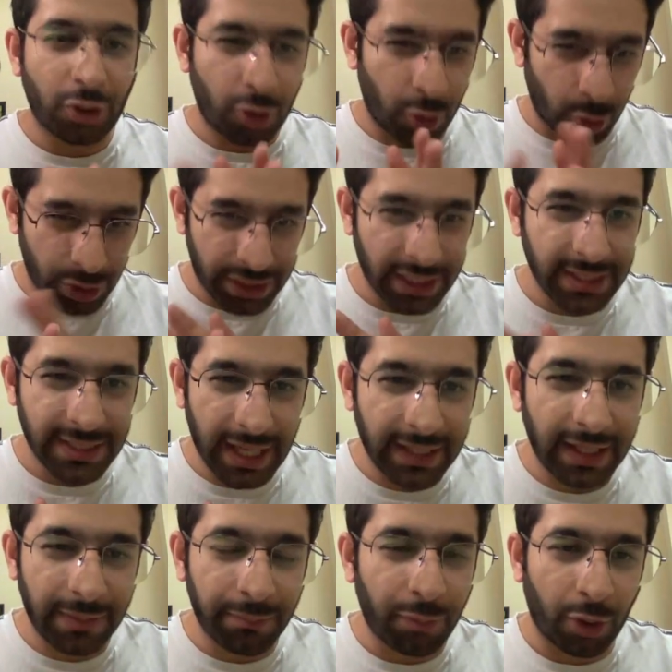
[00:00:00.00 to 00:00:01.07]
Coaching is
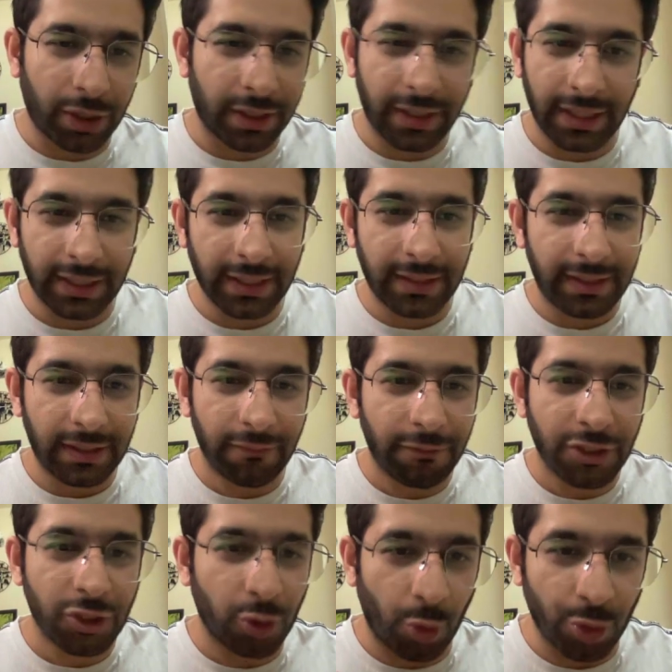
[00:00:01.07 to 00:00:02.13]
the important thing, that
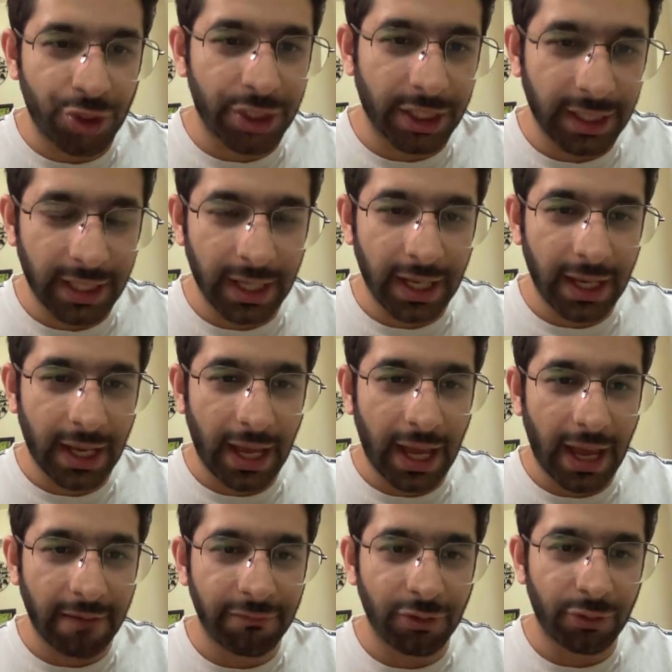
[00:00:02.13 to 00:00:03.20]
which coaching
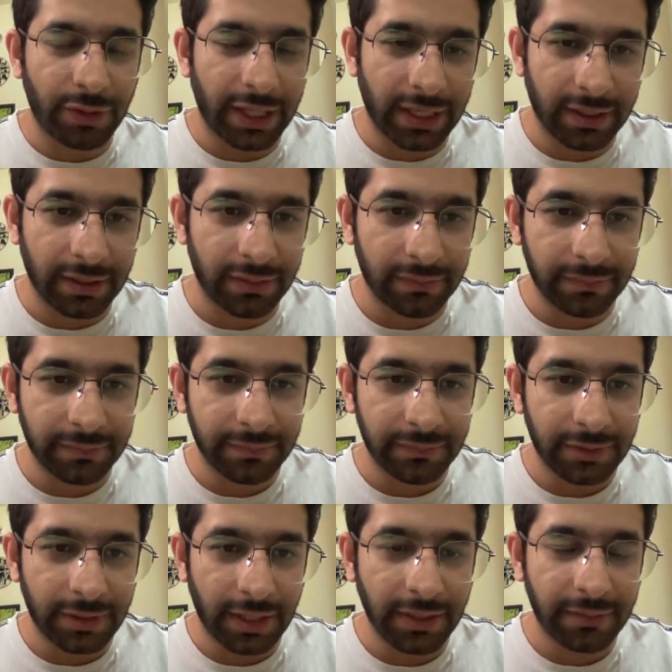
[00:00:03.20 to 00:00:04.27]
have you taken,
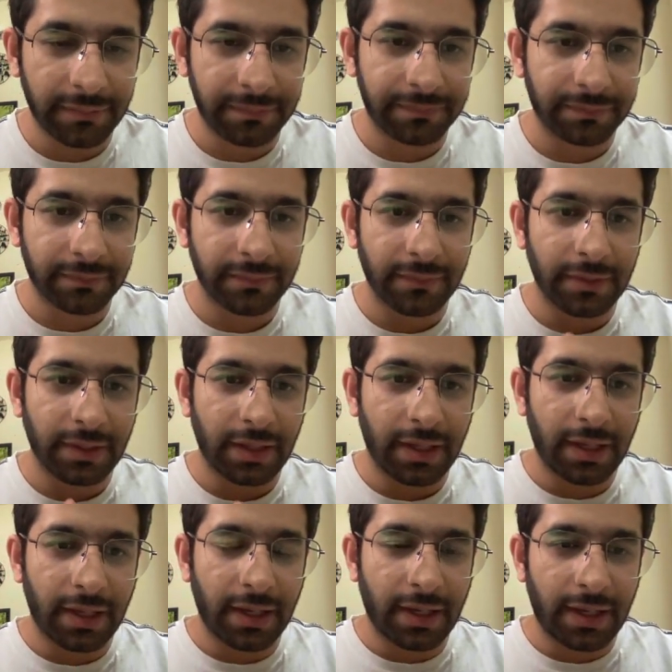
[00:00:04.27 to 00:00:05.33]
right?
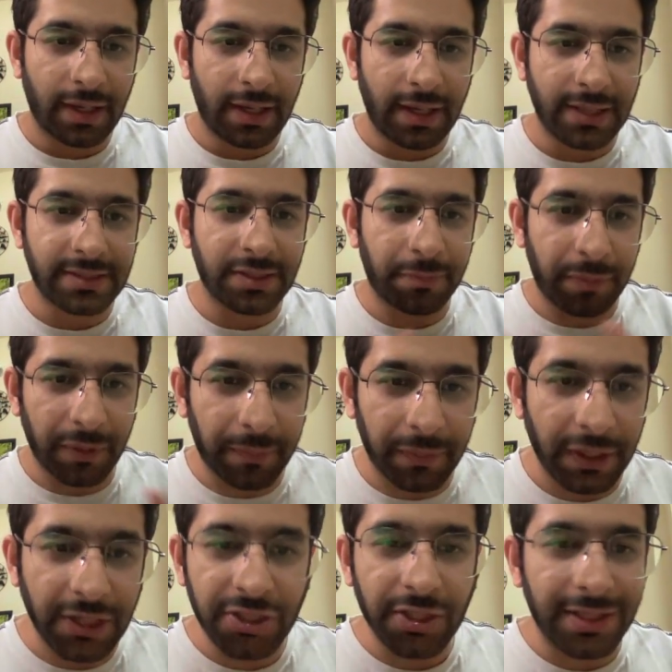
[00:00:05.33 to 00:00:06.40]
Is the
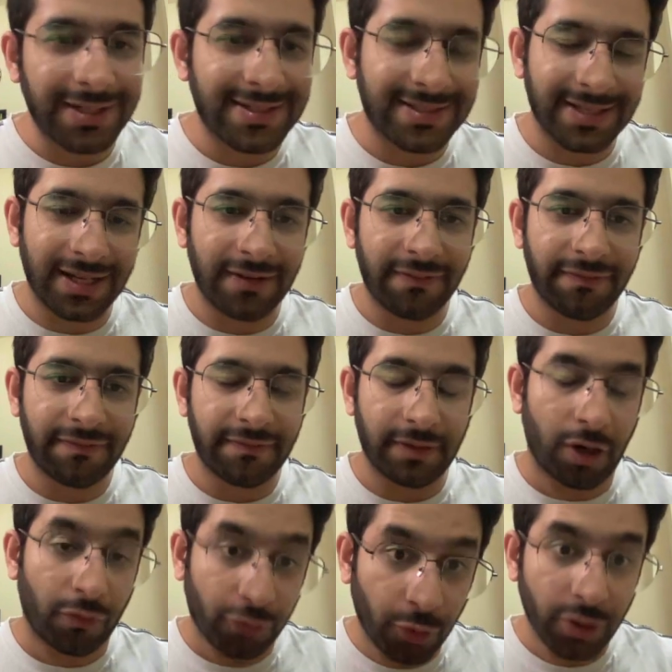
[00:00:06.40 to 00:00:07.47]
preparation itself,
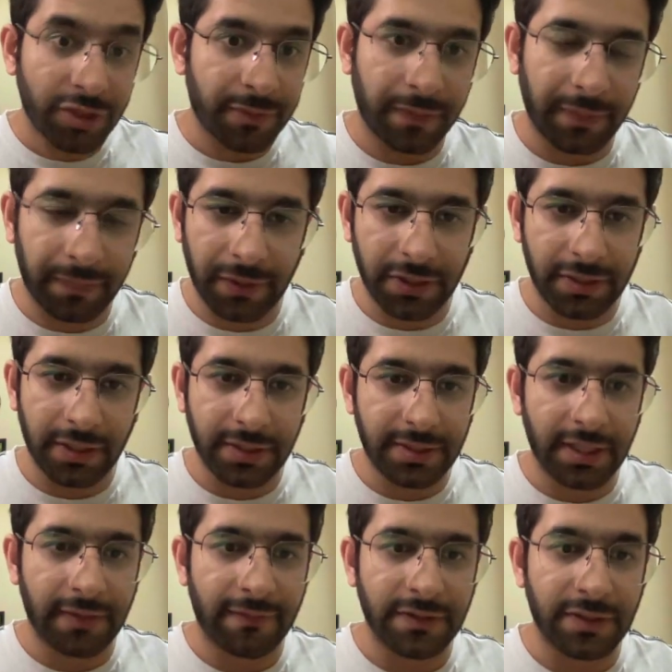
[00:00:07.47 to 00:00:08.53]
of course, preparation
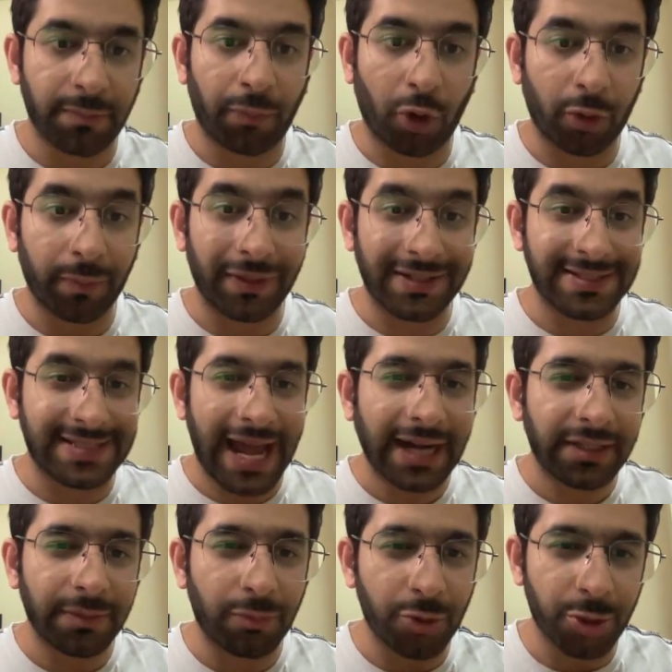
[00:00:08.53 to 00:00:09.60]
itself is important, but is that
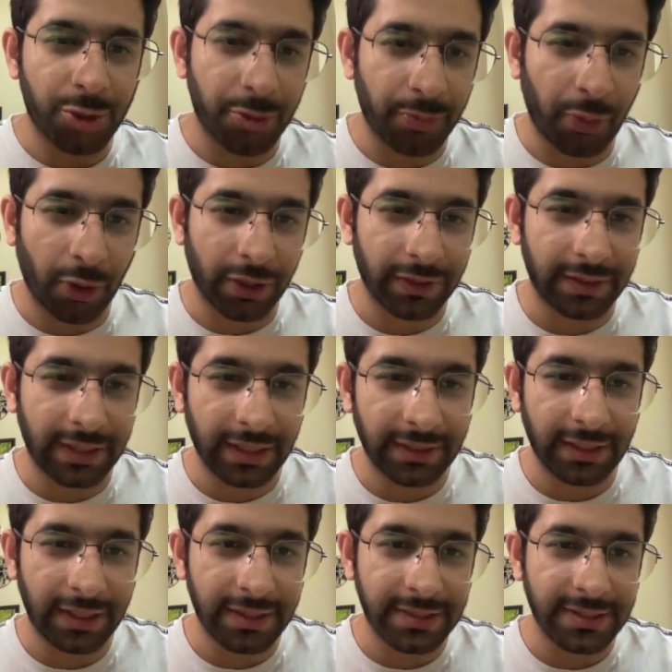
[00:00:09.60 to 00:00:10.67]
the most important thing
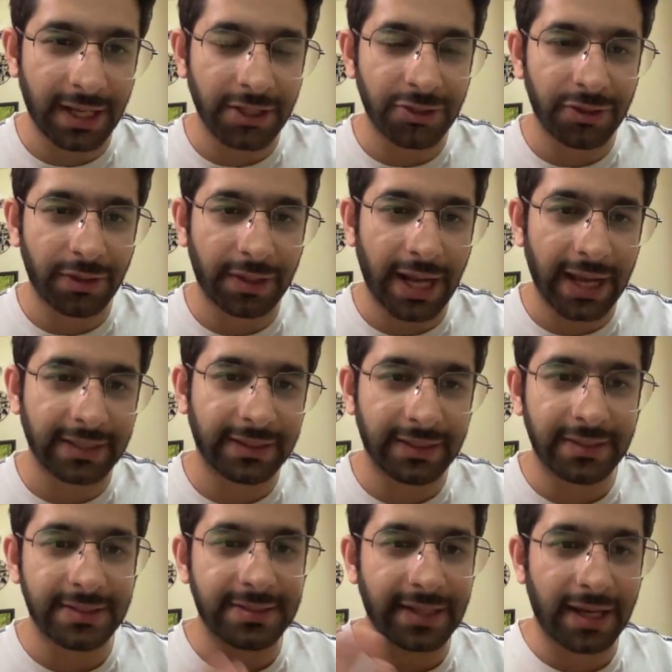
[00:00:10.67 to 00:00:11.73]
that decides your rank, that
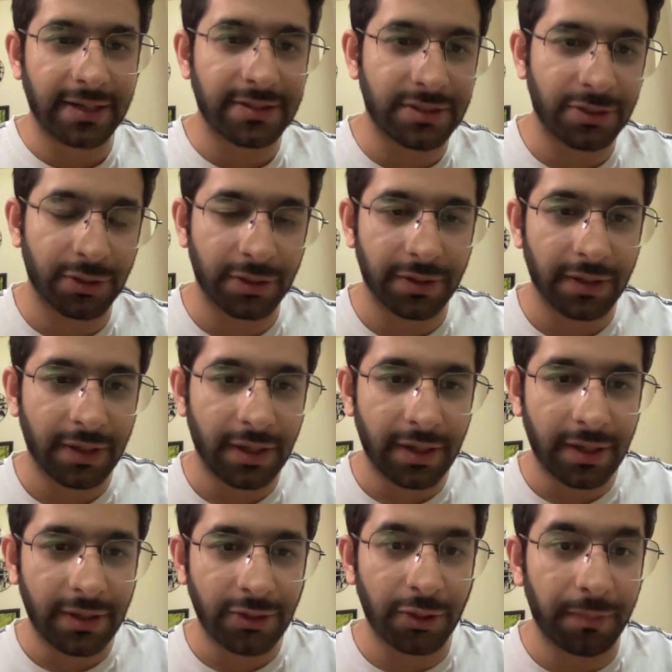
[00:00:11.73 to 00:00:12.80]
decides
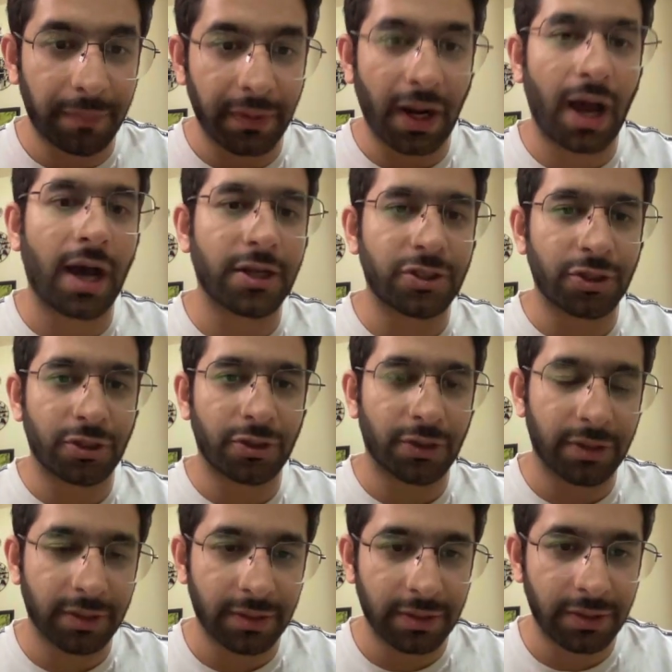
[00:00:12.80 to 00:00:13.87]
your branch or
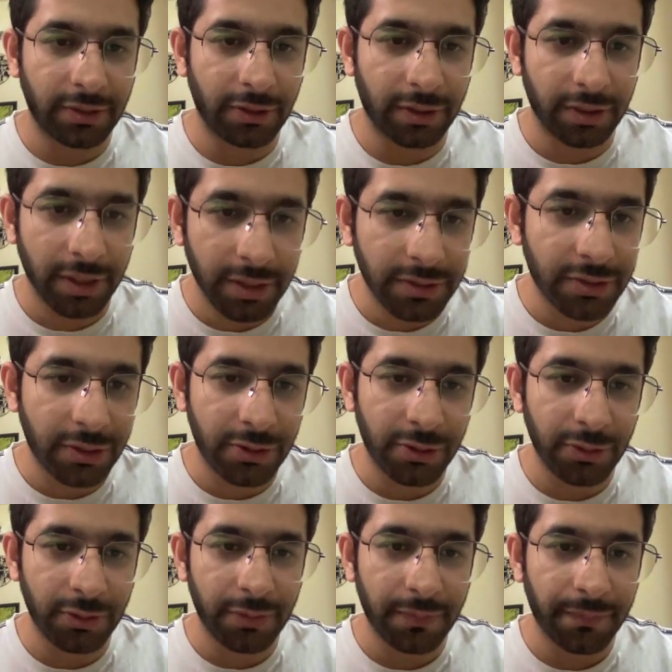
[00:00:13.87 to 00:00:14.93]
your
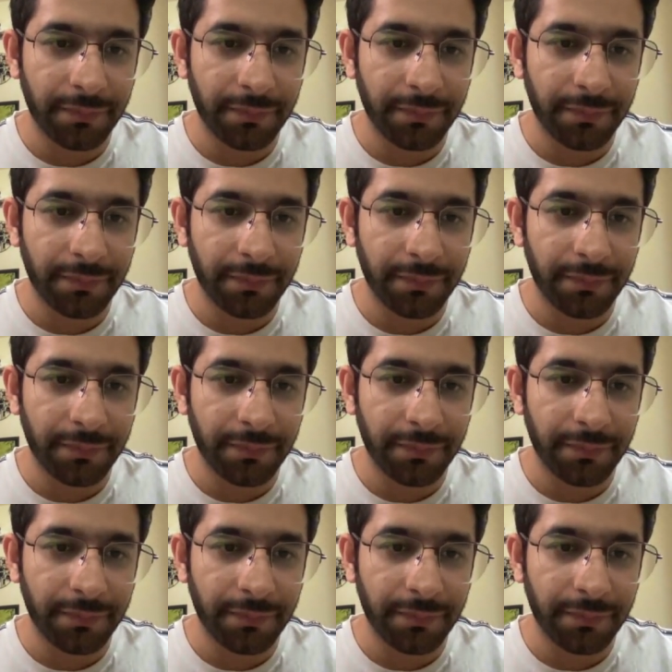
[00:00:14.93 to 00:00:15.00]
institute?